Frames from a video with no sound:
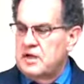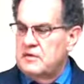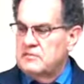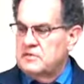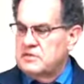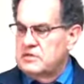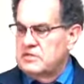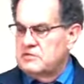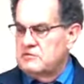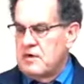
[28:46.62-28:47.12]

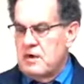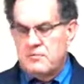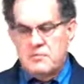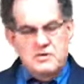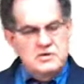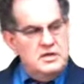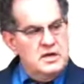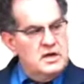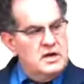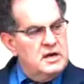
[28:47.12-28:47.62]
Sometimes he's
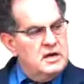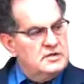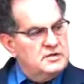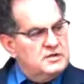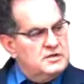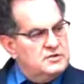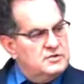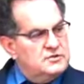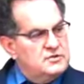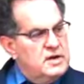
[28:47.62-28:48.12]
represented
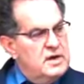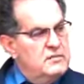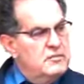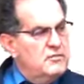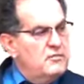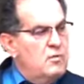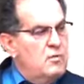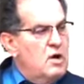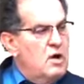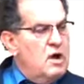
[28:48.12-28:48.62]
as a
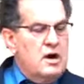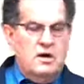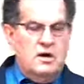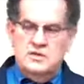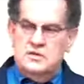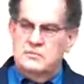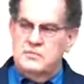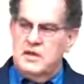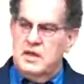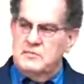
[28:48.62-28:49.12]
stream of
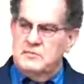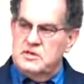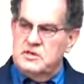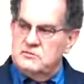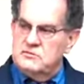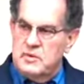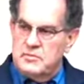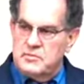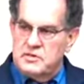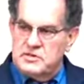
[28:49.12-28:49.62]
water. Sometimes
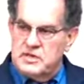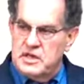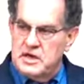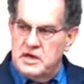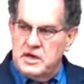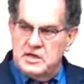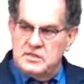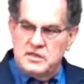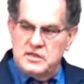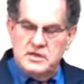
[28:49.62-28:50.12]
he's
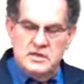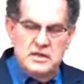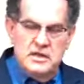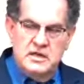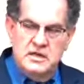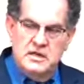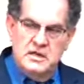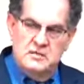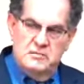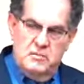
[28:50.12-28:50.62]
represented as a
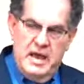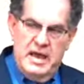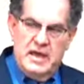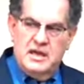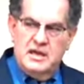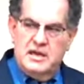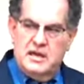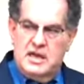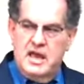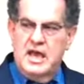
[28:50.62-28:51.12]

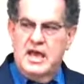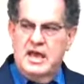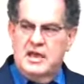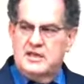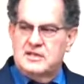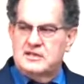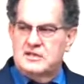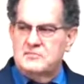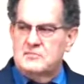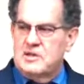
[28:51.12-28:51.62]
baken
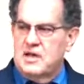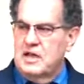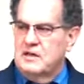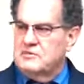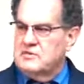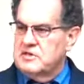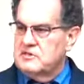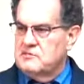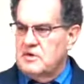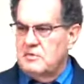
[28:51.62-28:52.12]
cake.
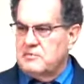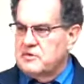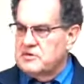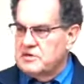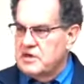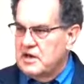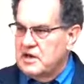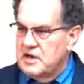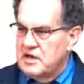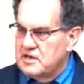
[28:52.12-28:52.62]
Sometimes he's
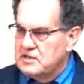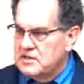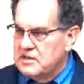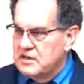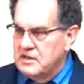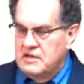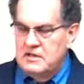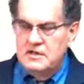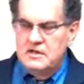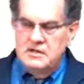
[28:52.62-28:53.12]
represented as
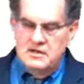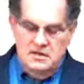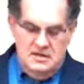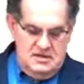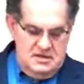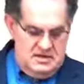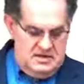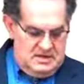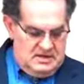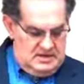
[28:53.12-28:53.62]
a
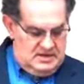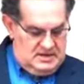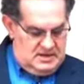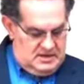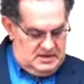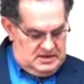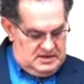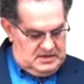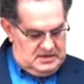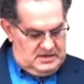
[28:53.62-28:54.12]

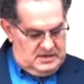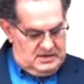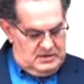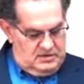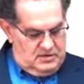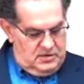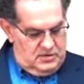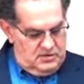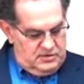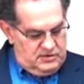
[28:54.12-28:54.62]

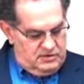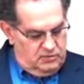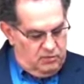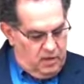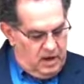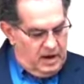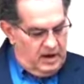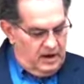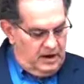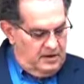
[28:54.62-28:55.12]
cruse of
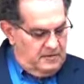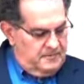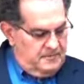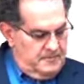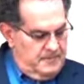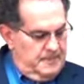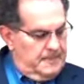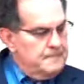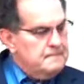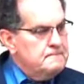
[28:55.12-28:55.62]
water.
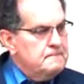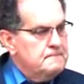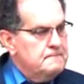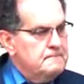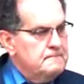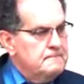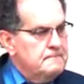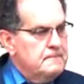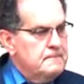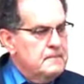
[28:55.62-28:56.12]

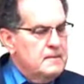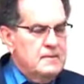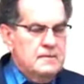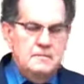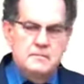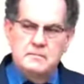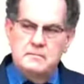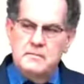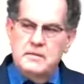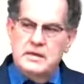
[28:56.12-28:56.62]

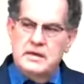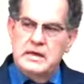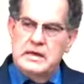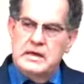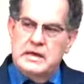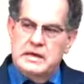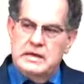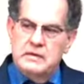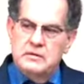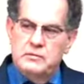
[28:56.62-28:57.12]

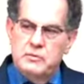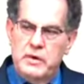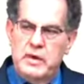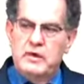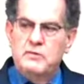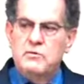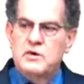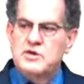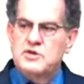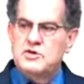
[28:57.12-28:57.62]
But
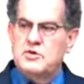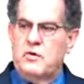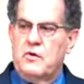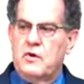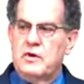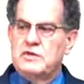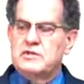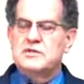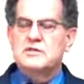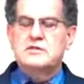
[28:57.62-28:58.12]
we
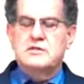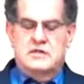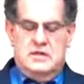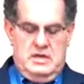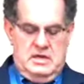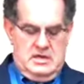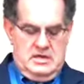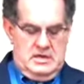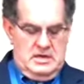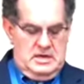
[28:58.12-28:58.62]
rejoice
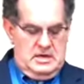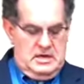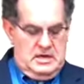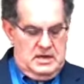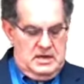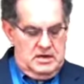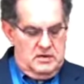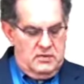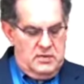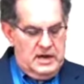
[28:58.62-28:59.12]

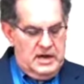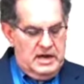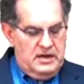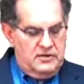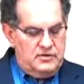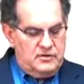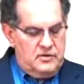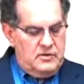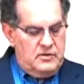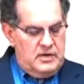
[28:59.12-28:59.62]
in
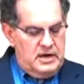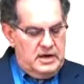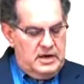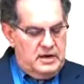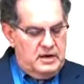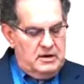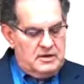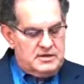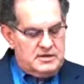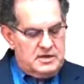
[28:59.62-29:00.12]
reading through
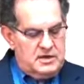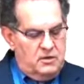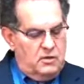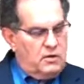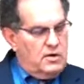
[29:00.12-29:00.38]
here as the